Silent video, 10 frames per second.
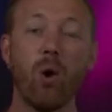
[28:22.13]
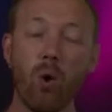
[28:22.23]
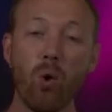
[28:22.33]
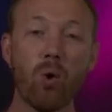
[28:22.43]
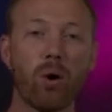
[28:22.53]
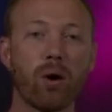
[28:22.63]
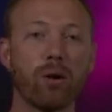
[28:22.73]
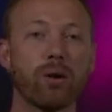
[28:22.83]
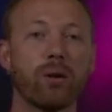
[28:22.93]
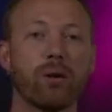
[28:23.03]
or
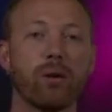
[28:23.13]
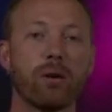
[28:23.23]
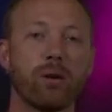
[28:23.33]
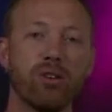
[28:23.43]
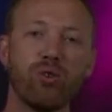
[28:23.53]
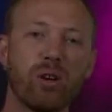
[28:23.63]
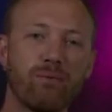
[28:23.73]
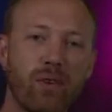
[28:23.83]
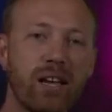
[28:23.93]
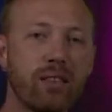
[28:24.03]
you can
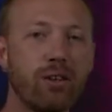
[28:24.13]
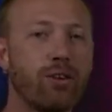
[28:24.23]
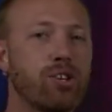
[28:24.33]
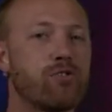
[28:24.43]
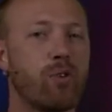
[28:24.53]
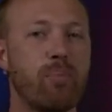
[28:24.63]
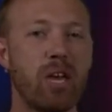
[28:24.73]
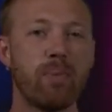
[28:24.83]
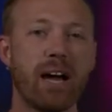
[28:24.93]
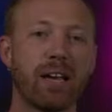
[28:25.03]
fight the urge for
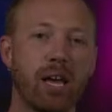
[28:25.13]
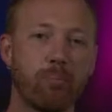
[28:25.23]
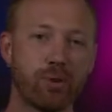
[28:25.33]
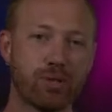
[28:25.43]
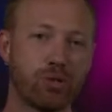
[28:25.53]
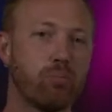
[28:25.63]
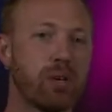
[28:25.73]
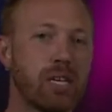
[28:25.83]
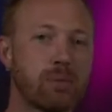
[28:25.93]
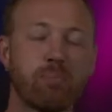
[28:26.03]
payback and pursue
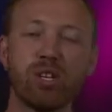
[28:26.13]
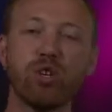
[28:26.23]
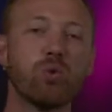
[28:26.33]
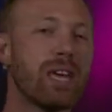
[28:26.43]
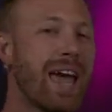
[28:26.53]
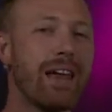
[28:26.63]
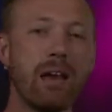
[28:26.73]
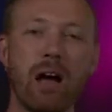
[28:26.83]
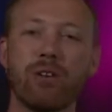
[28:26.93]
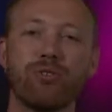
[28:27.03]
peace, but you
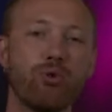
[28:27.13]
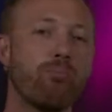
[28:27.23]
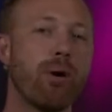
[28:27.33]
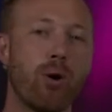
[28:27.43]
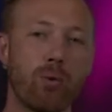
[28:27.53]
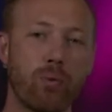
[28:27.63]
cannot do both.